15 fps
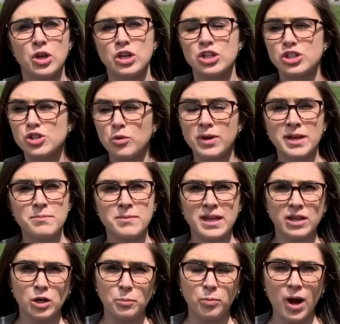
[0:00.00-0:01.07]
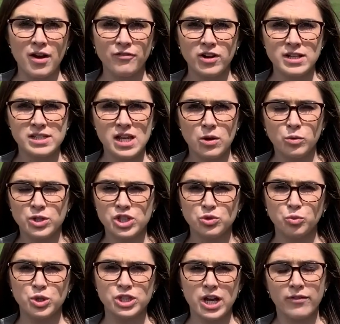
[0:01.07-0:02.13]
So we can meet your preference on
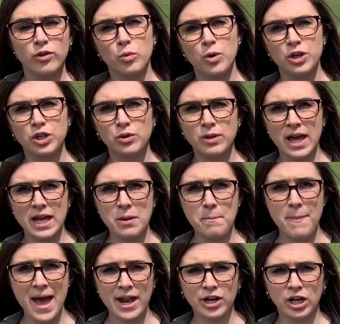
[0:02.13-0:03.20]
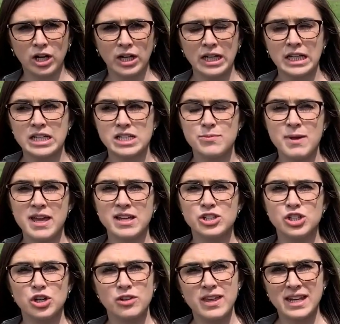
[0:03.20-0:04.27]
whichever one you like better to make
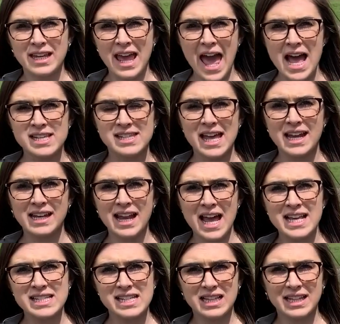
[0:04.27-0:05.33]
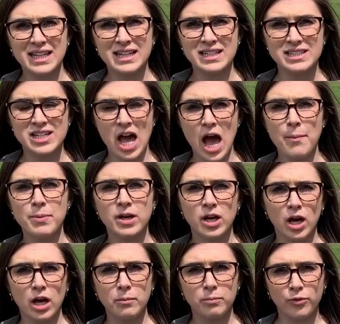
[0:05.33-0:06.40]
sure that it has that nice clean top
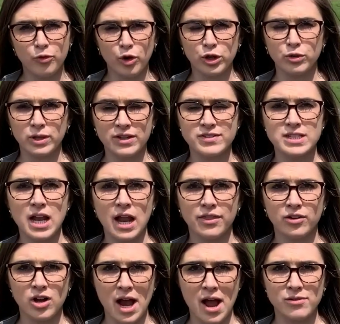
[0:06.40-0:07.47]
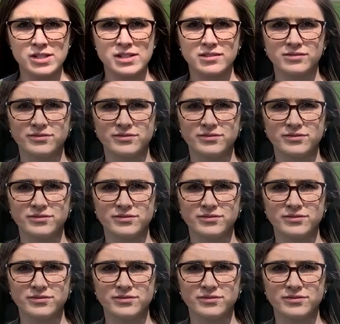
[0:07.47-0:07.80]
cut before you lift it out of the ground.